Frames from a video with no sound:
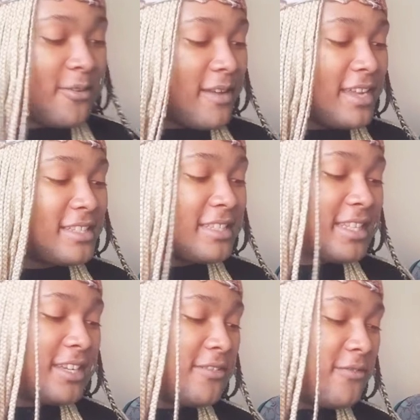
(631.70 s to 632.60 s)
Why is the
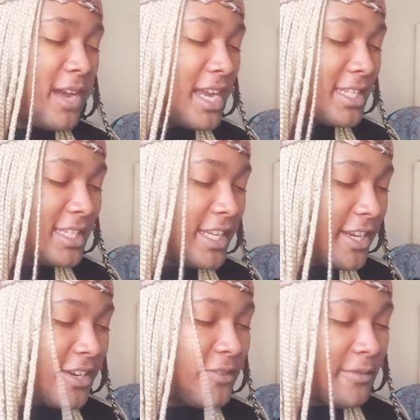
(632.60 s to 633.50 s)
Ten of Wands
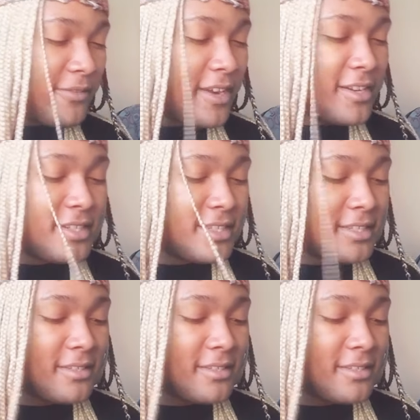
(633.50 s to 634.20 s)
here in reverse?